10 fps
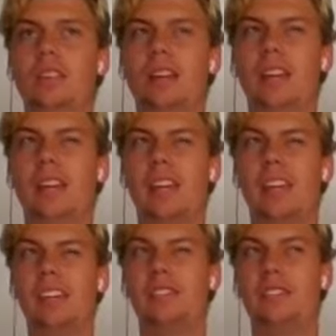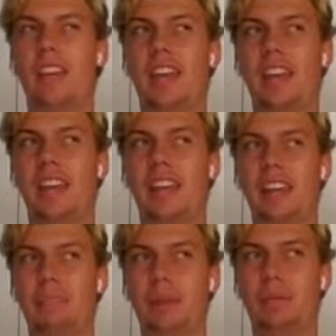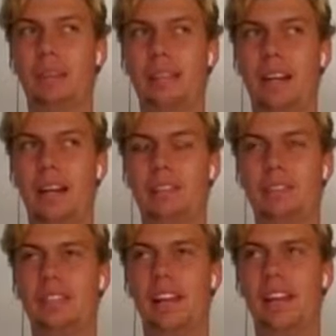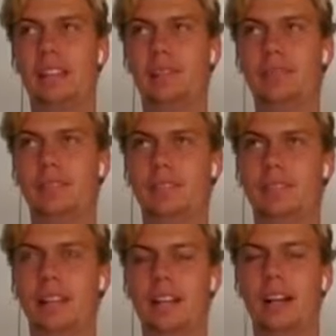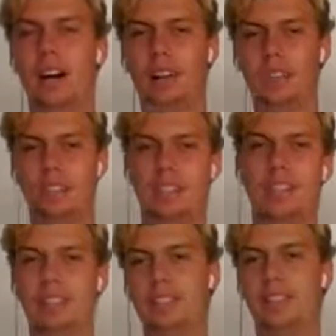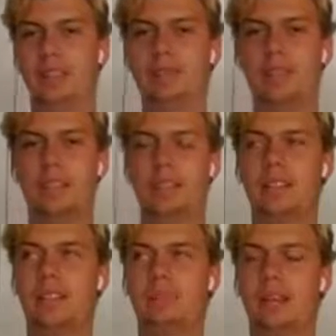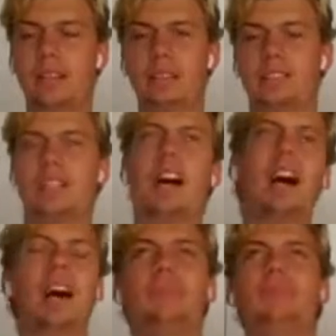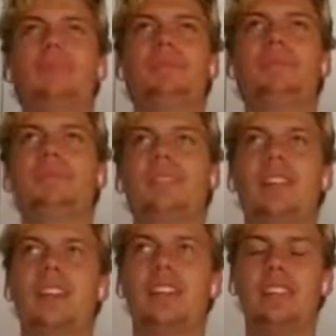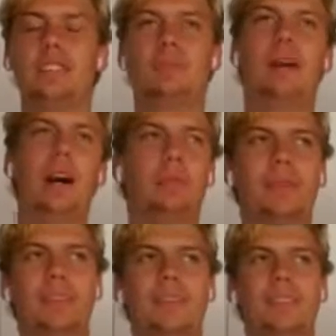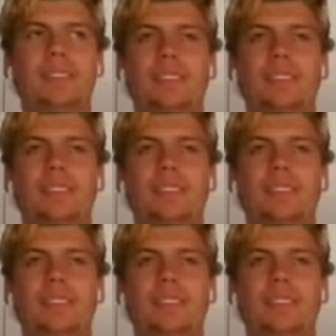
I gave probably 9 or 10 like office character names, like Michael Scott and Jim Halpert